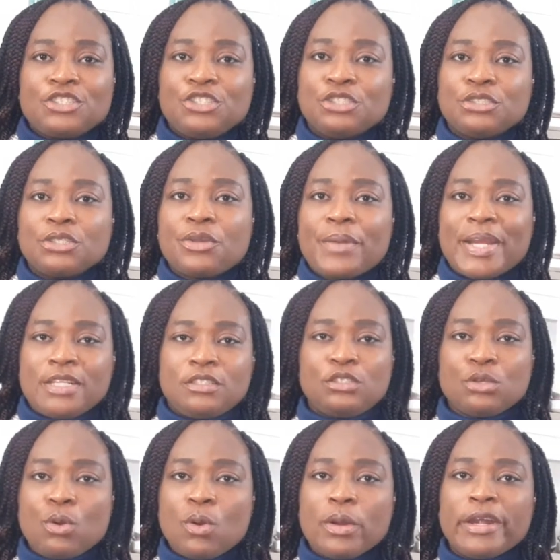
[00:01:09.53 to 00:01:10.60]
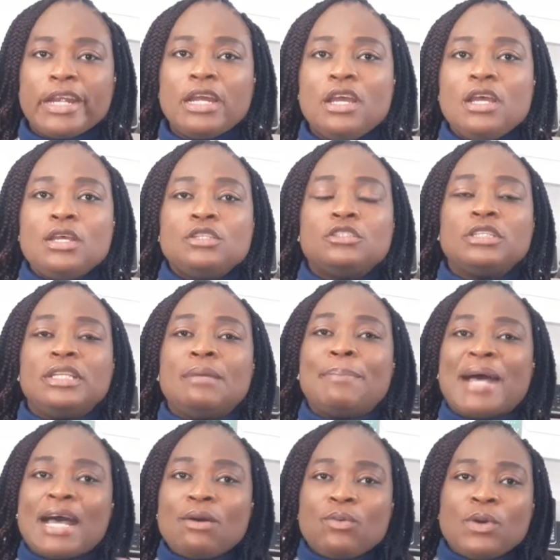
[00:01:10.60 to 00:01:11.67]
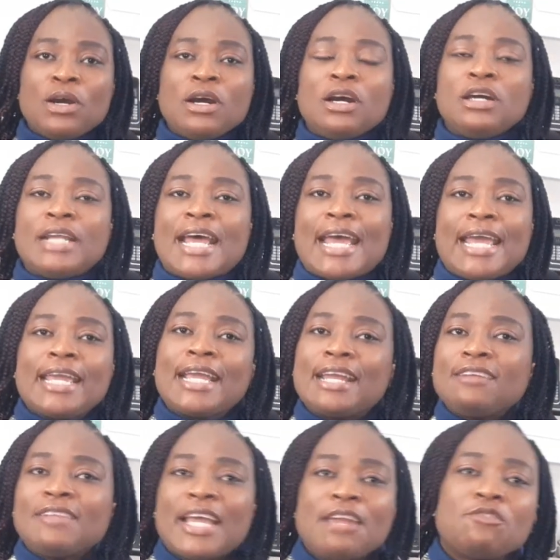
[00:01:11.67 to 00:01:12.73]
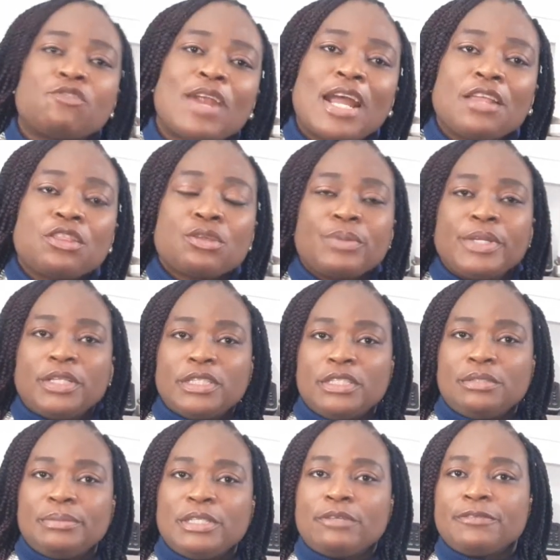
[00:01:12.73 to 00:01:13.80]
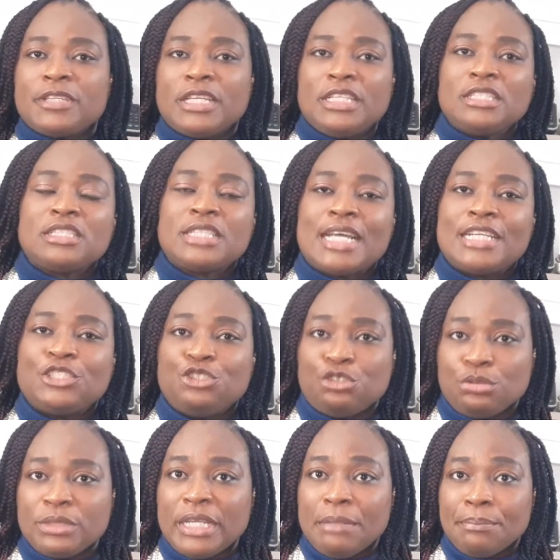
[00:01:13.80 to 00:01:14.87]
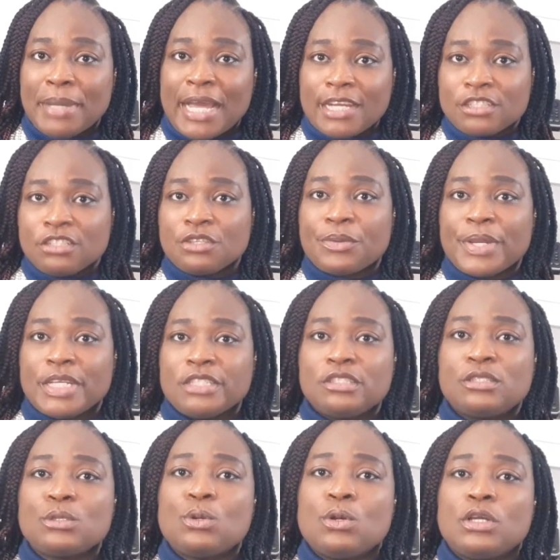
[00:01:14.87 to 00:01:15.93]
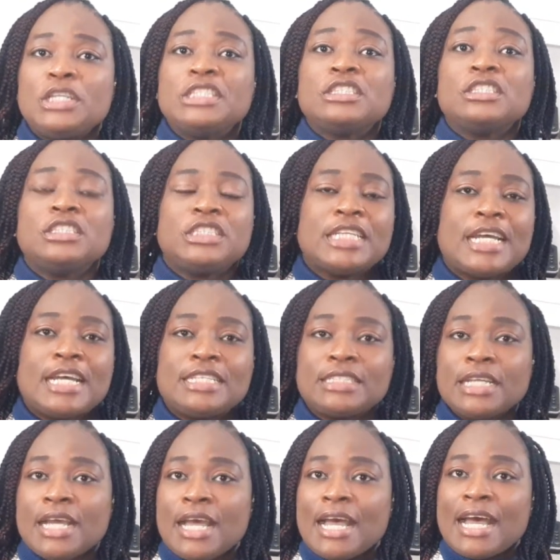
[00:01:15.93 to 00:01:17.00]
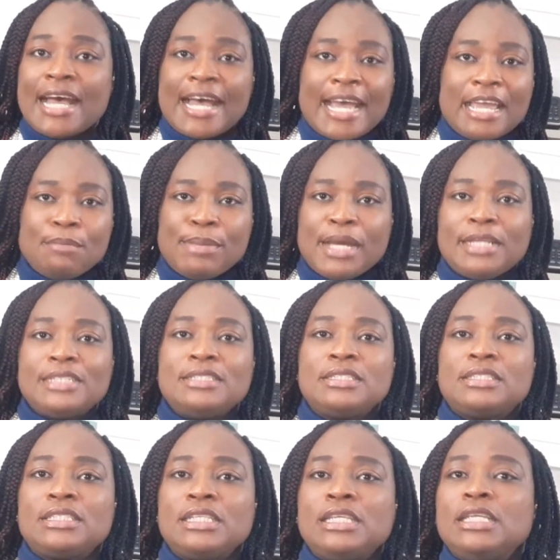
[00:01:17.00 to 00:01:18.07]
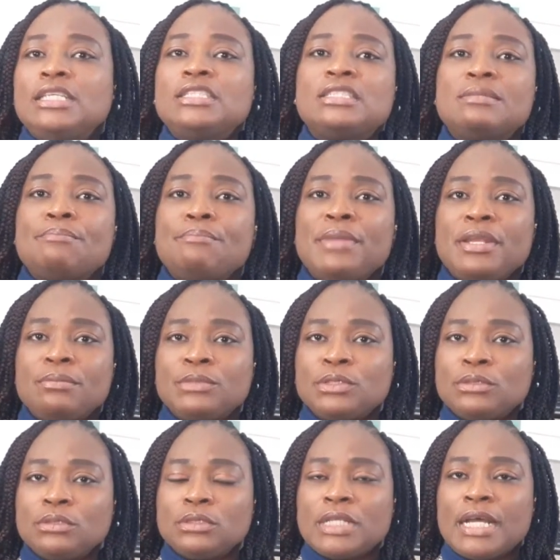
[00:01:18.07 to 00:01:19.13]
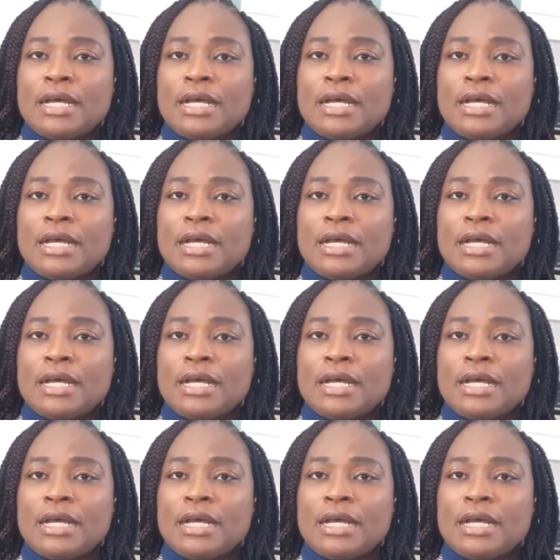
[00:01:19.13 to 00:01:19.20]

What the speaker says: your credit score. So in the part 1, I kind of like ran through a little bit of things that do impact your credit score, such as high balances, minimal